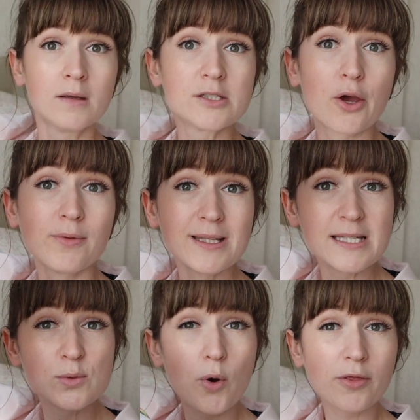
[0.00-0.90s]
So this
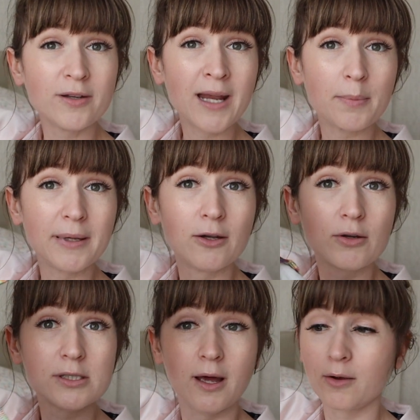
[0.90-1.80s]
is what the nappy
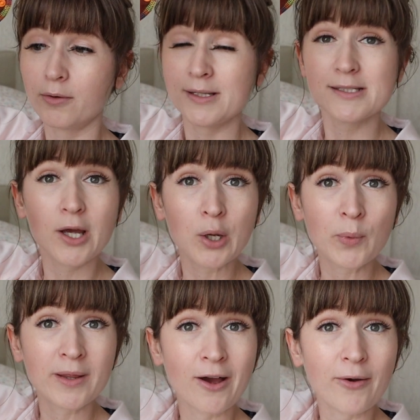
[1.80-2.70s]
looks like on its own
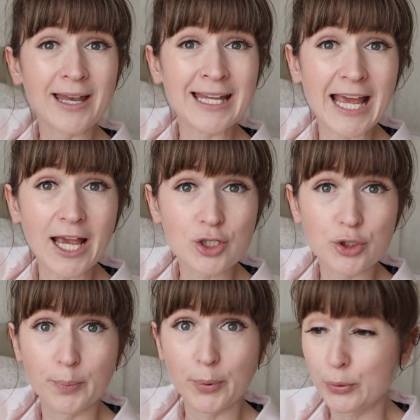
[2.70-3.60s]
without any
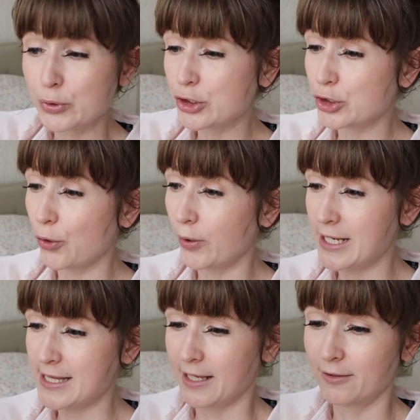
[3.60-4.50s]
extra boosts or
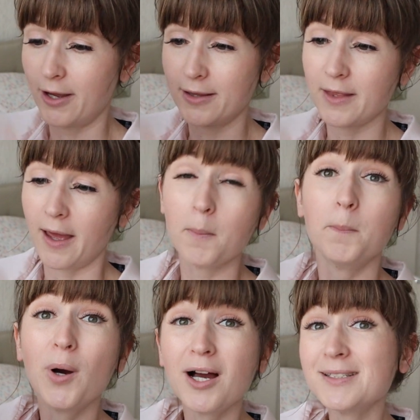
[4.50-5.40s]
anything like that.
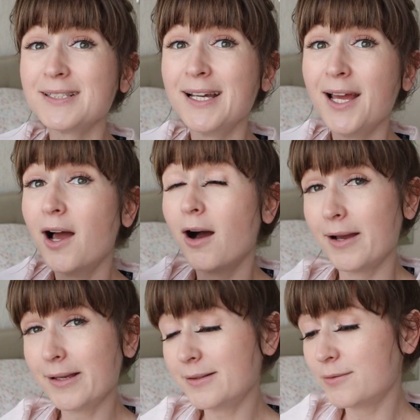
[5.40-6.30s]
But
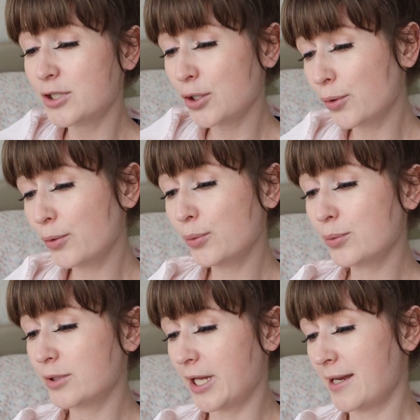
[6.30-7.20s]
I
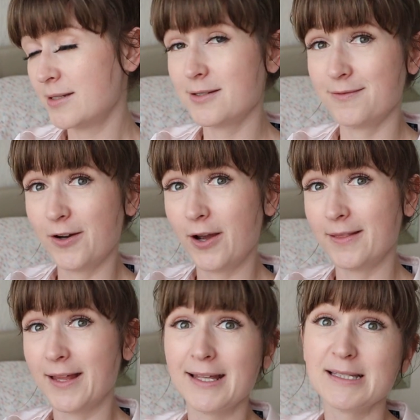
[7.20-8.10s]
do tend to
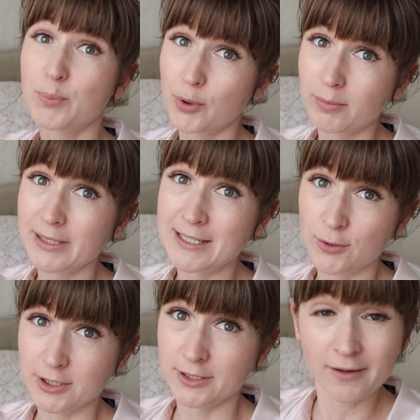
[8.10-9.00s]
find that it's probably
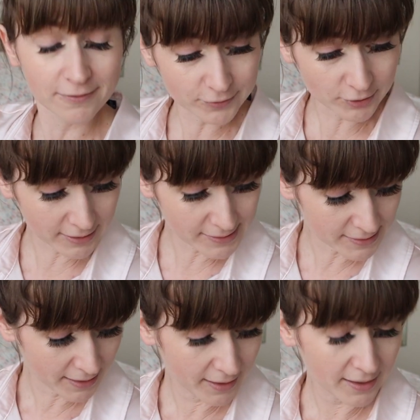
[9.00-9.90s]
not enough for us,